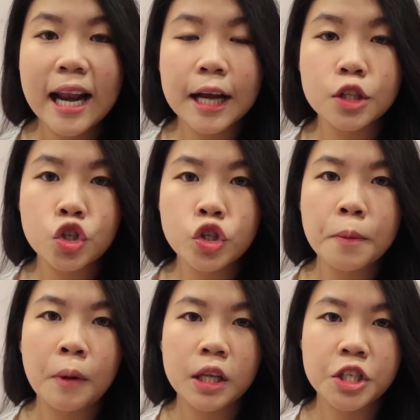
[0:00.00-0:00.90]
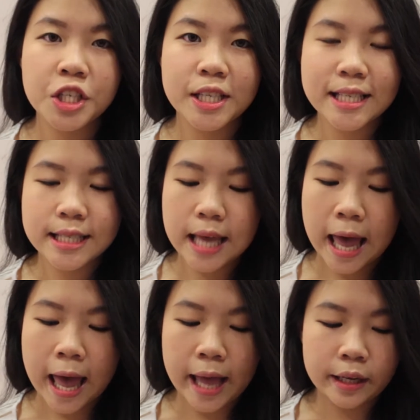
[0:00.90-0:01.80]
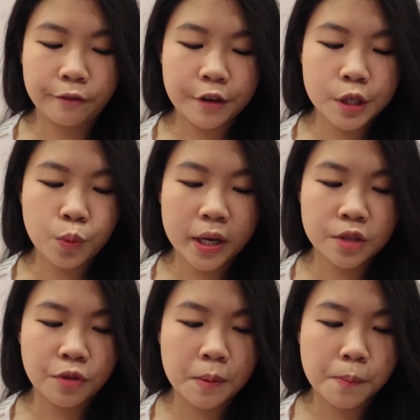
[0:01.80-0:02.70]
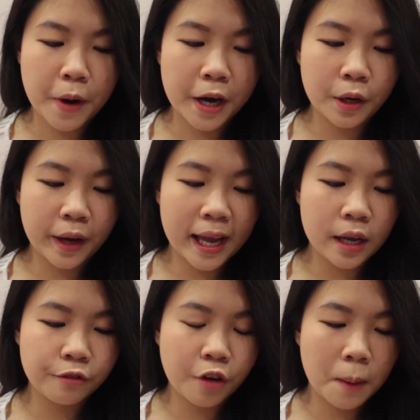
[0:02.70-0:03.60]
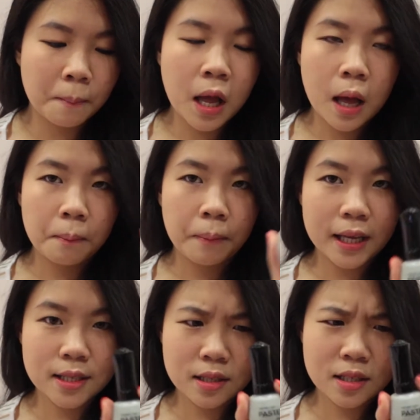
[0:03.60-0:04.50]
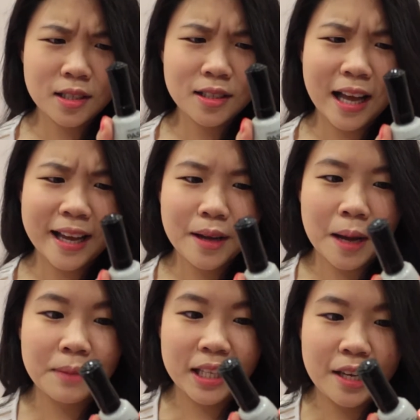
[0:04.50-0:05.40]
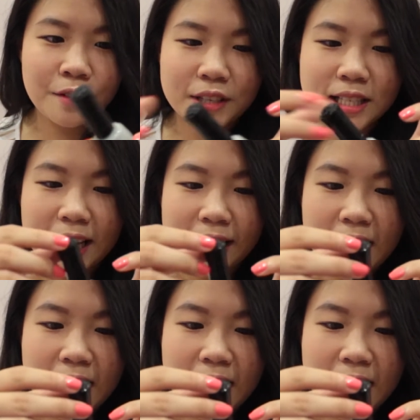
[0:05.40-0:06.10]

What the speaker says: then I got 2 nail polishes, and the first one is from the brand Organic Farm Pastel, I believe it's like